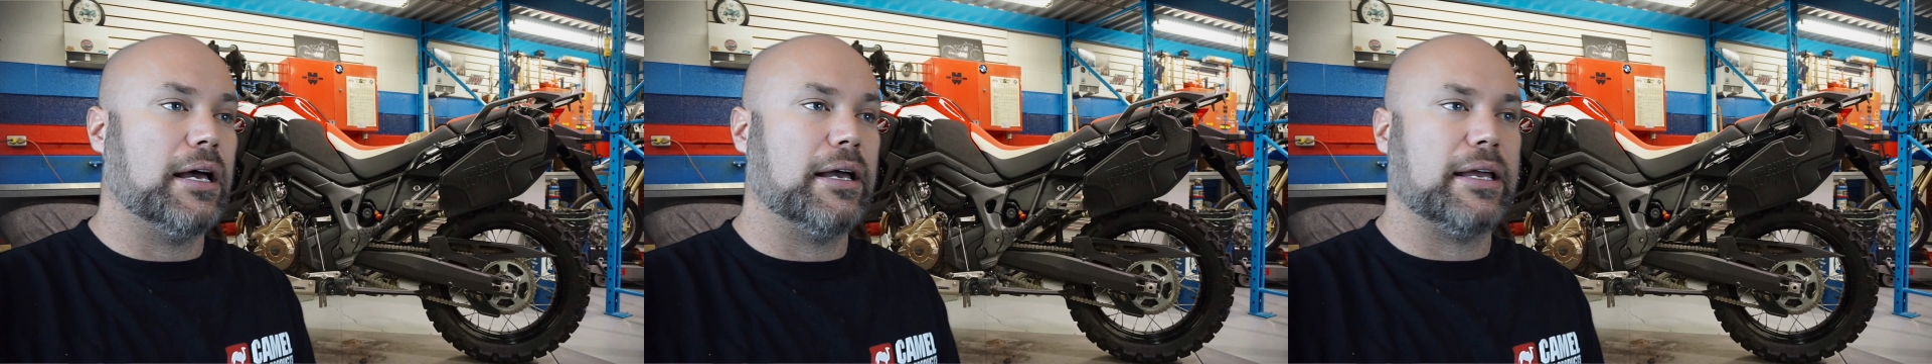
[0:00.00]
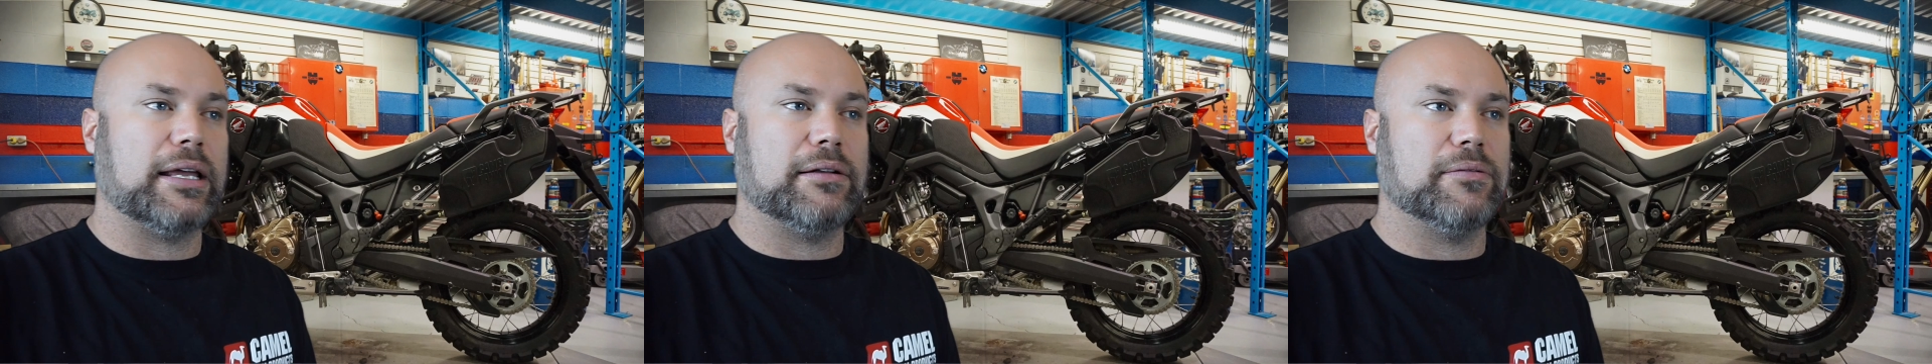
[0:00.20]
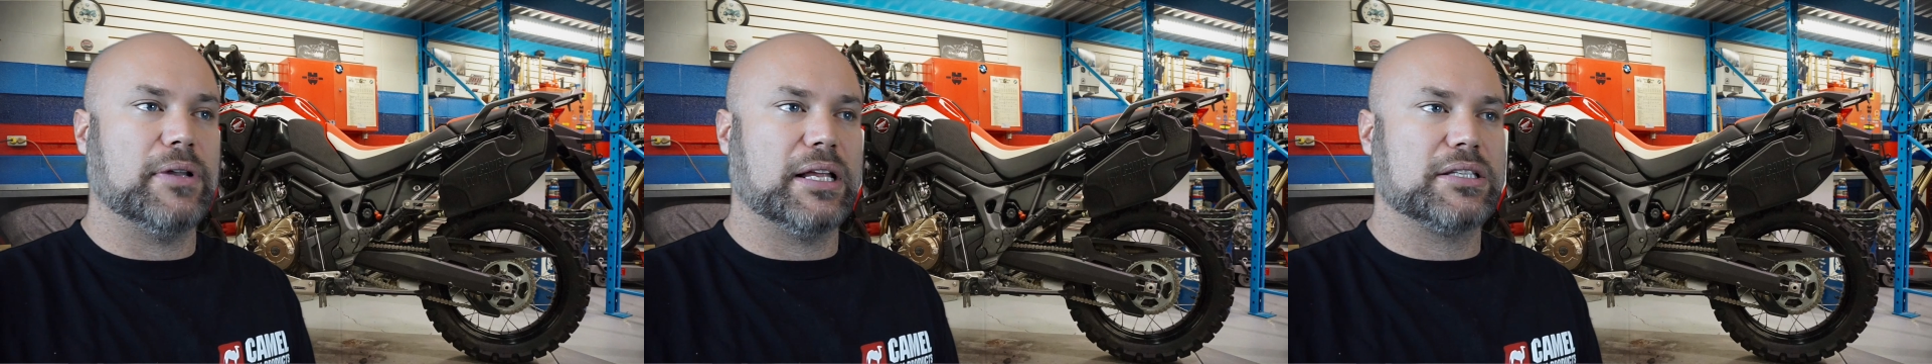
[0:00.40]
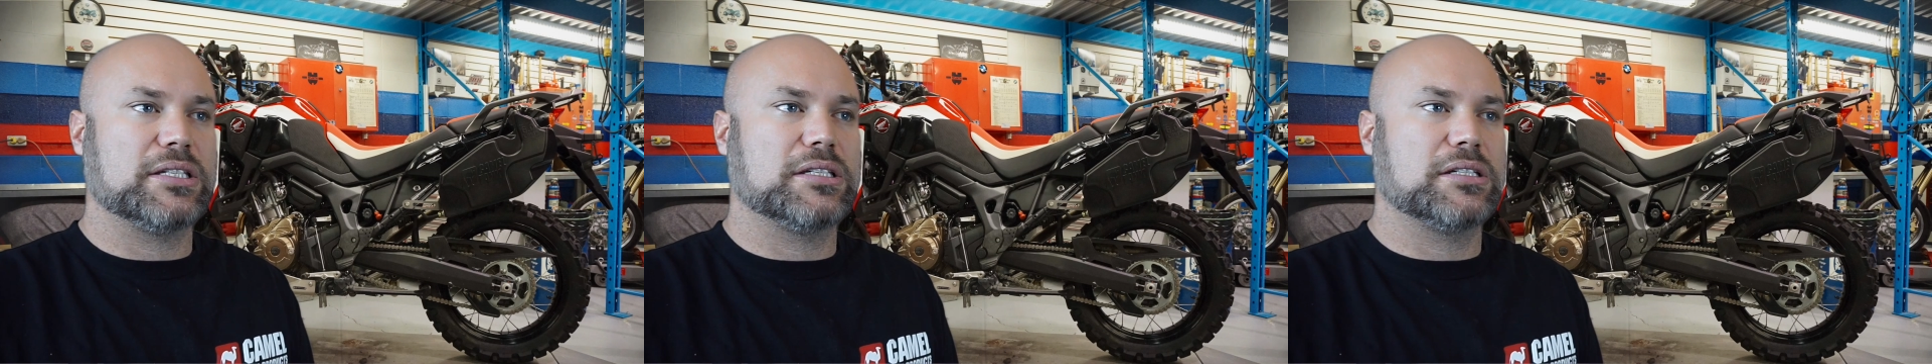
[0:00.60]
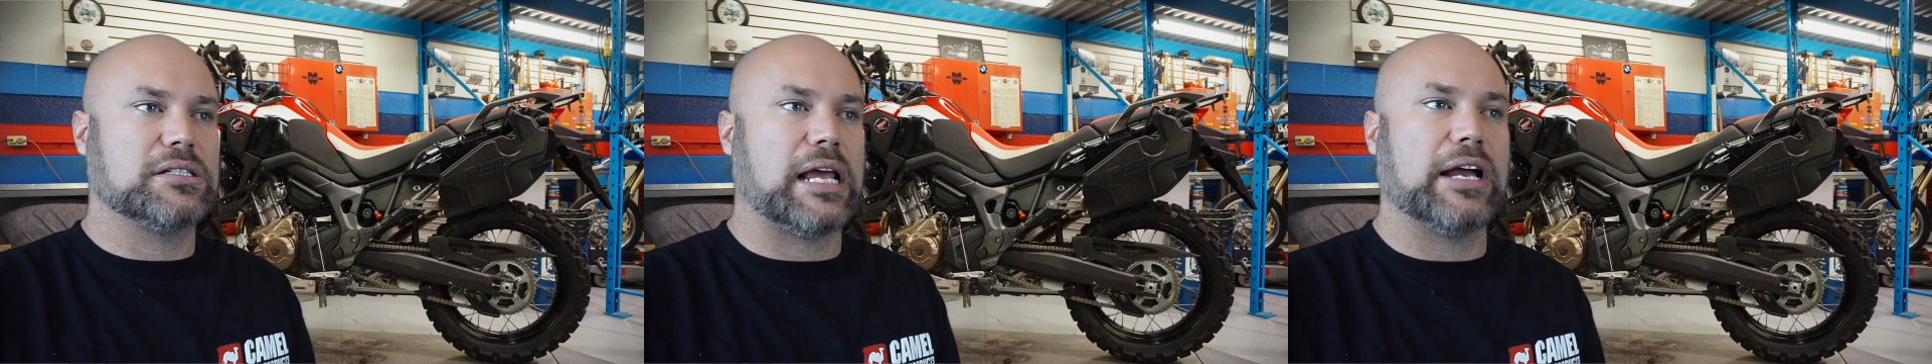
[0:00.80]
and
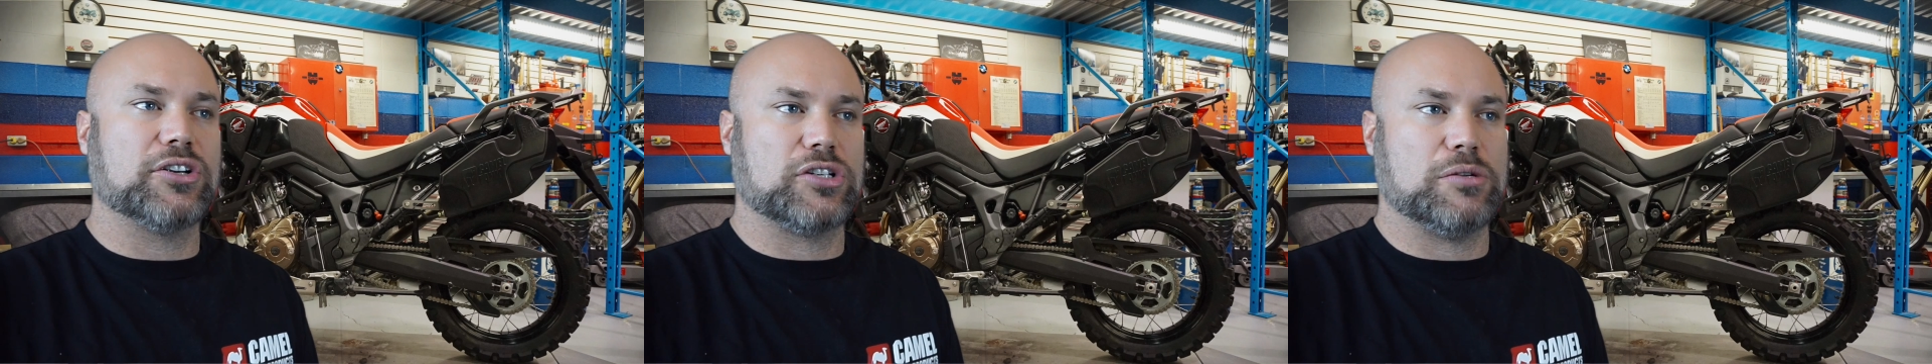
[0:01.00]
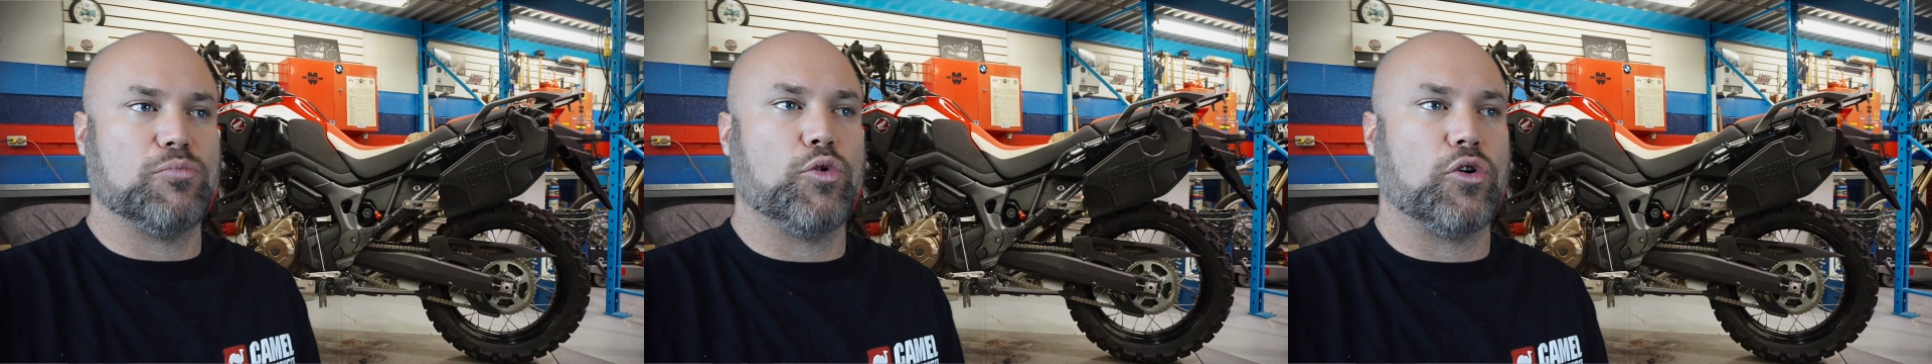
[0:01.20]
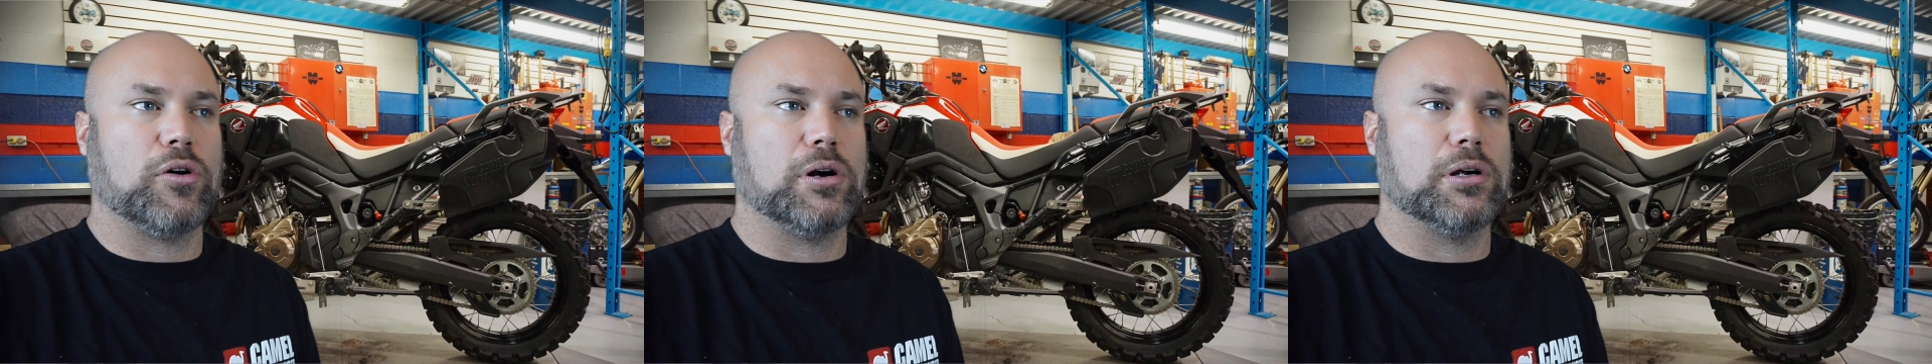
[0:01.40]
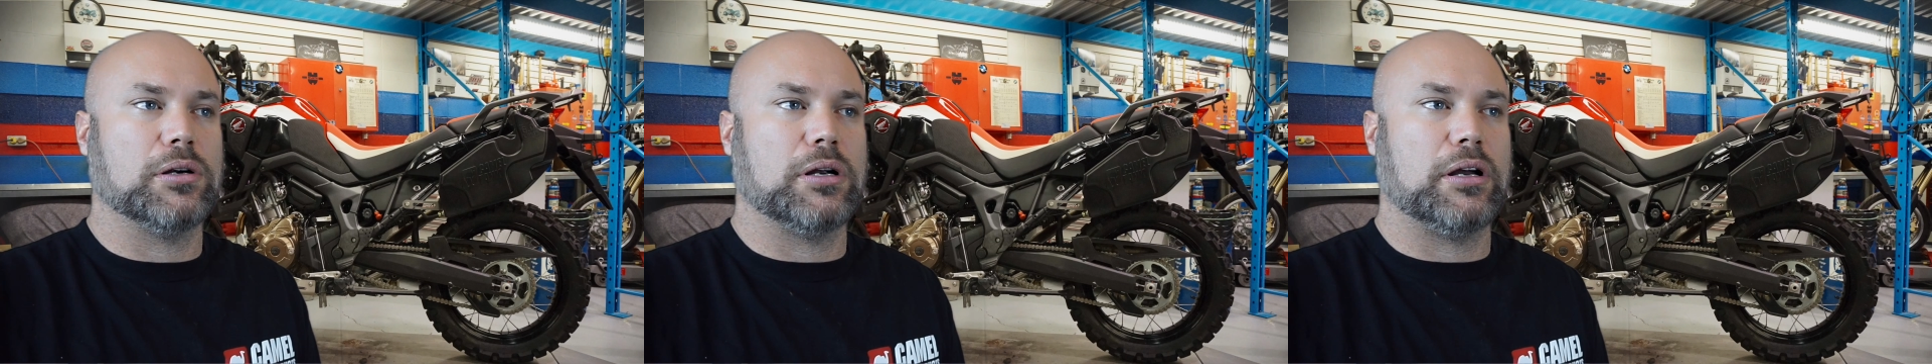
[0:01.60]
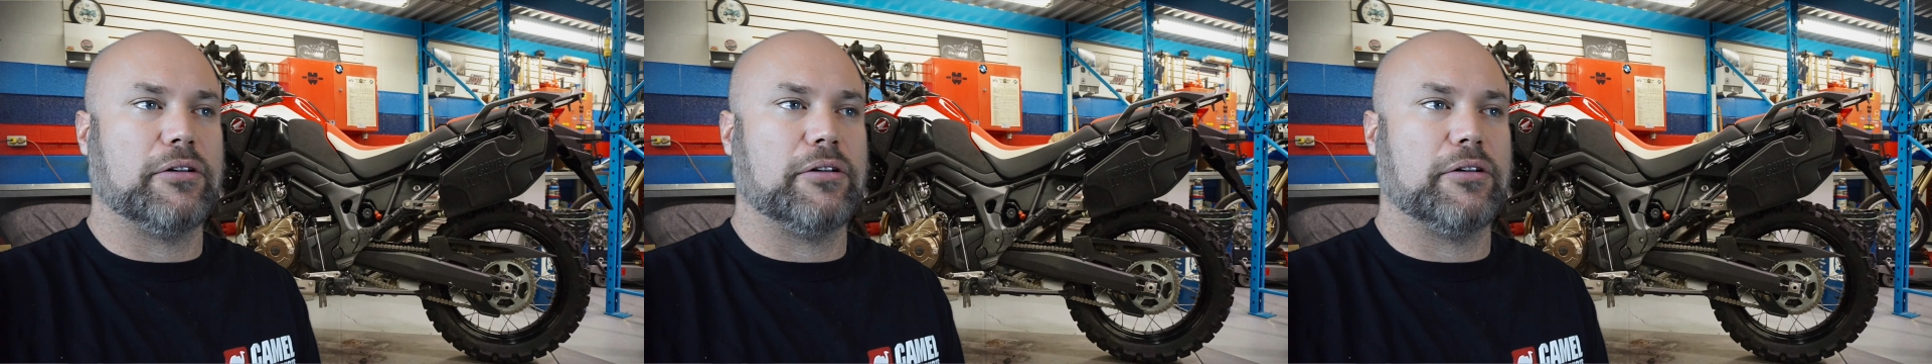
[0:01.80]
that's actually more